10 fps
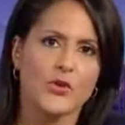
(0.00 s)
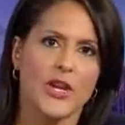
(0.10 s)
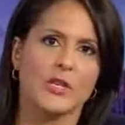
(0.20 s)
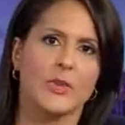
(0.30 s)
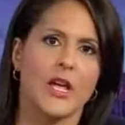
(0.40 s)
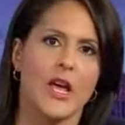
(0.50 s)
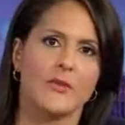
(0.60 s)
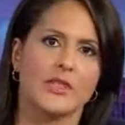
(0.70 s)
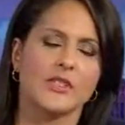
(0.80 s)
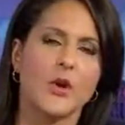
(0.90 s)
strike has
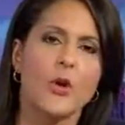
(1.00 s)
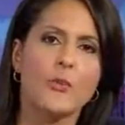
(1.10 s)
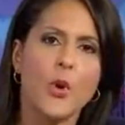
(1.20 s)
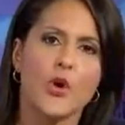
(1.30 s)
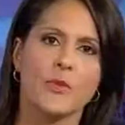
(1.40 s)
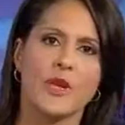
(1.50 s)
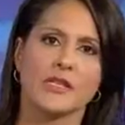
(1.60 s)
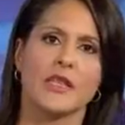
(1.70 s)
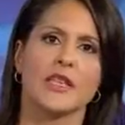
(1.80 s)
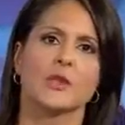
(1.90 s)
become so important
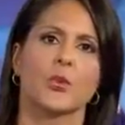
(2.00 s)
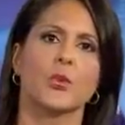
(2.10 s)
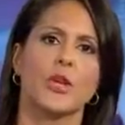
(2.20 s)
because I think it's,